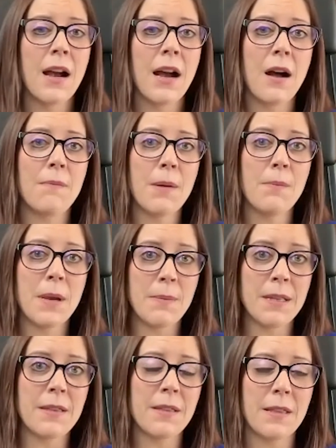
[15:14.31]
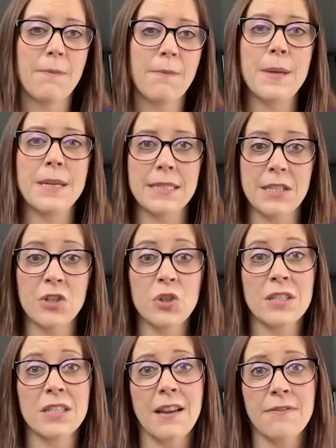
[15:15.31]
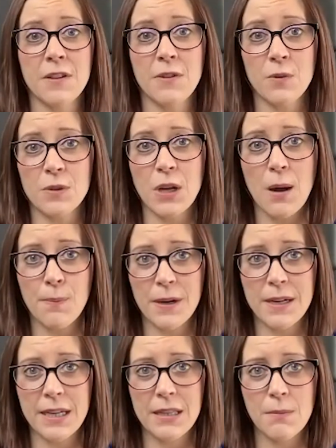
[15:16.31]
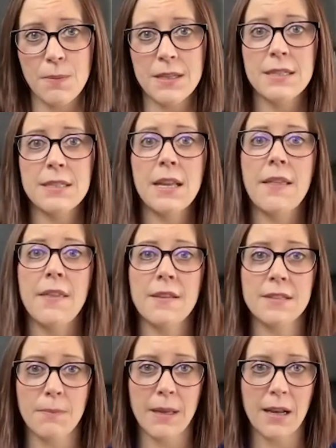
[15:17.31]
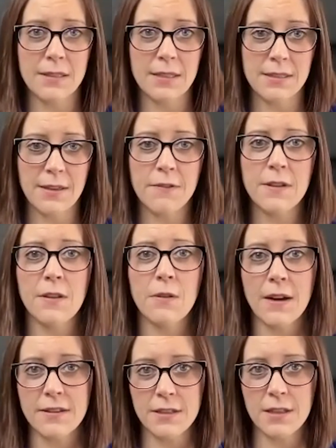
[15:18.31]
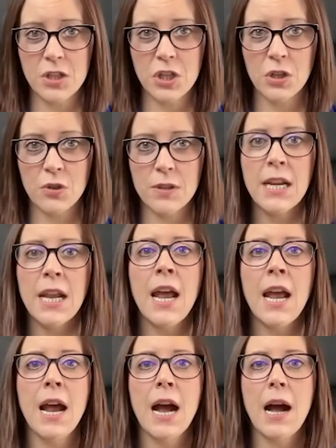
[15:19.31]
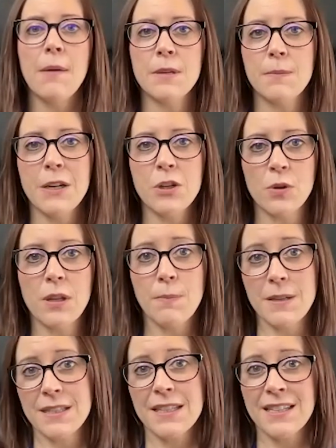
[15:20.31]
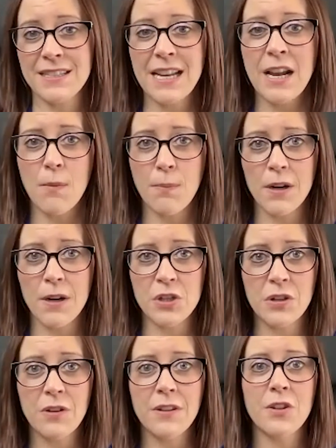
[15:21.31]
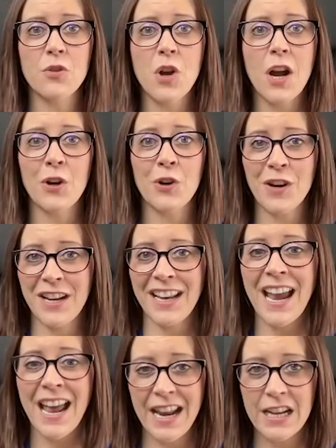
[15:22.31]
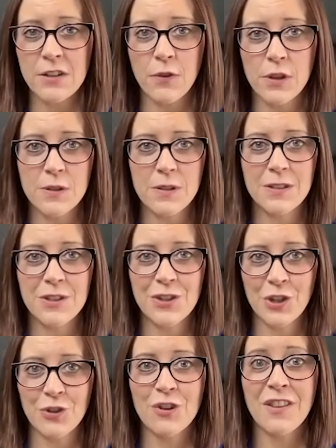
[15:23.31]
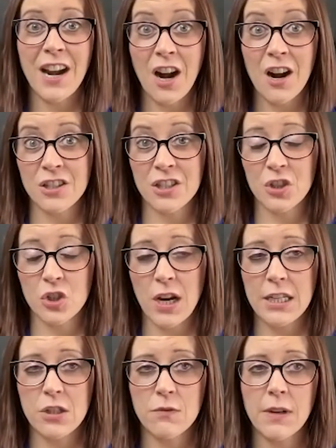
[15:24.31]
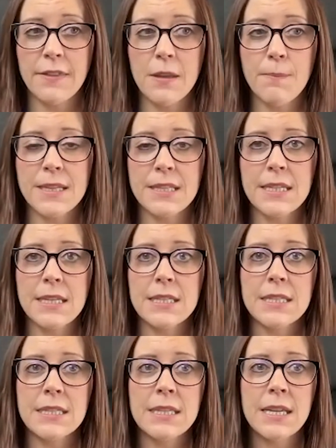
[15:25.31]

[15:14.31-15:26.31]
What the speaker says: that maybe the business is just left to those operating in the business and then something else is left to the rest of the children, to make sure the business can stay operational and you're not creating headaches for those children that are still trying to run the business.